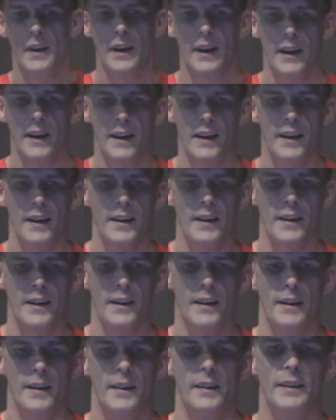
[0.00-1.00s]

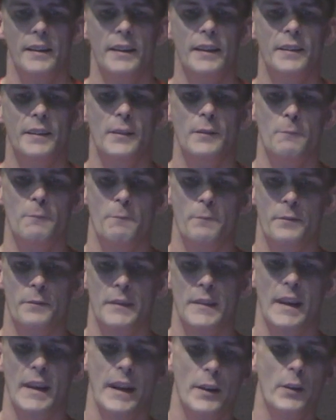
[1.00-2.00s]
uh, it,
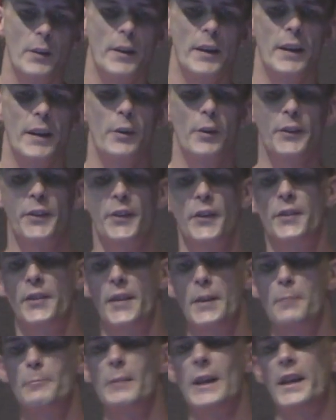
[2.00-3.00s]
it, it, also
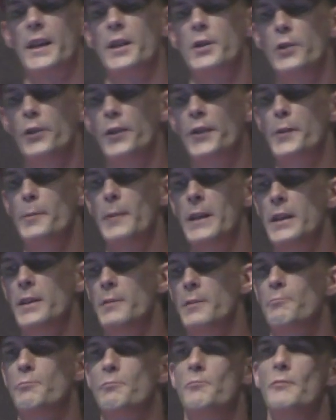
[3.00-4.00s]
seemed like it used to
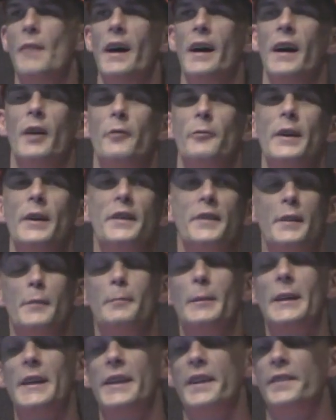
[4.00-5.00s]
be uh,
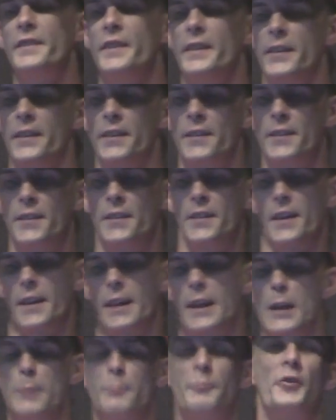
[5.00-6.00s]
reasonably easy to, to,
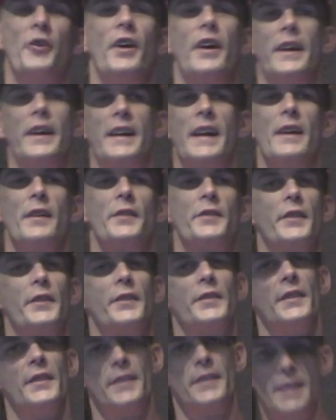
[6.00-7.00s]
keep trying
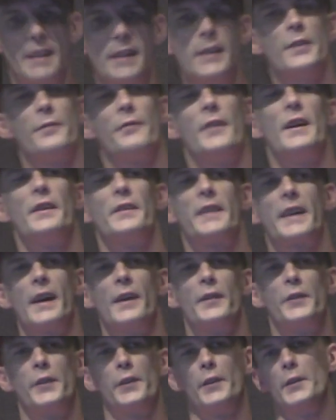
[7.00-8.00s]
councils until you found a
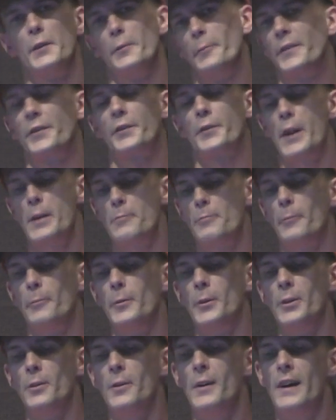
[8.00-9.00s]
council that was
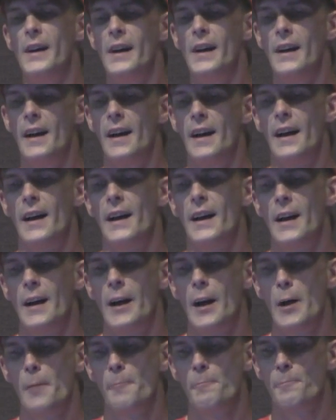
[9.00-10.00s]
scrapable.
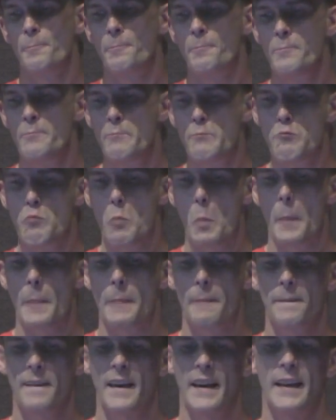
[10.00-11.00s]
Um,
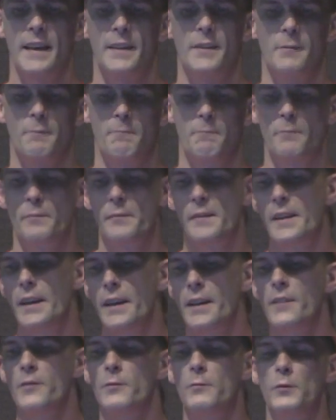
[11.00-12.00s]
and uh,
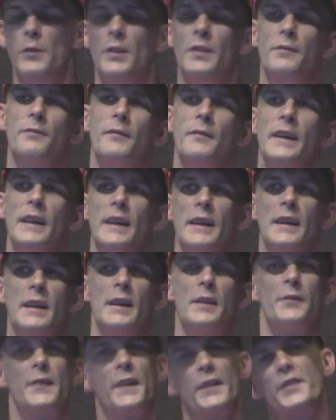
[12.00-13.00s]

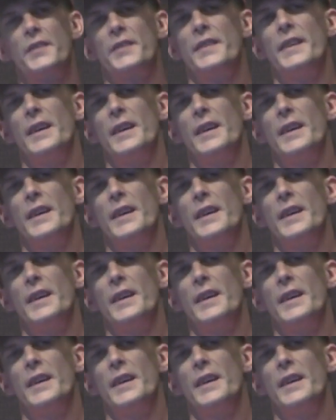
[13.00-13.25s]
if this,